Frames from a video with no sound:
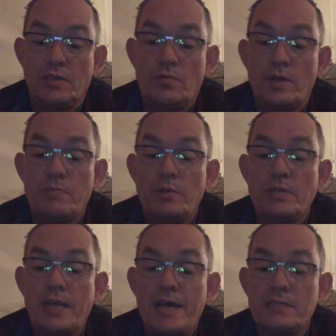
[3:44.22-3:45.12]
What about
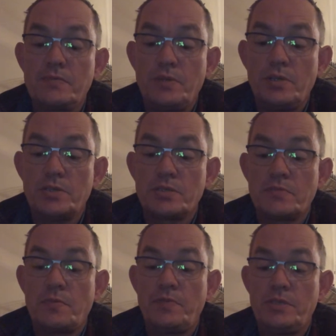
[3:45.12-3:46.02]
the last verse of
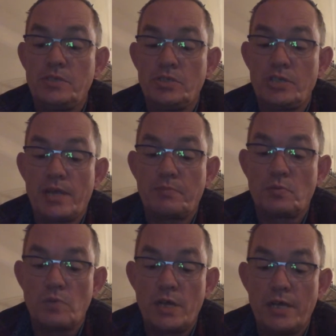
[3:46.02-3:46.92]
Ephesians chapter
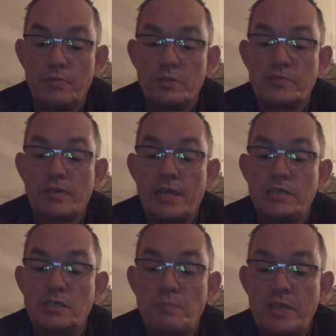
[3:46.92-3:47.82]
1, which
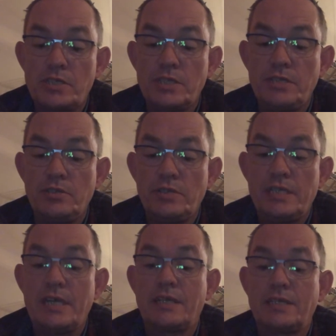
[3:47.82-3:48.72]
relates specially to
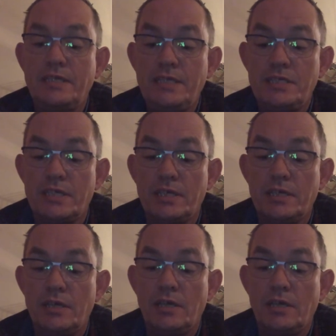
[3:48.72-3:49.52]
the ecclesia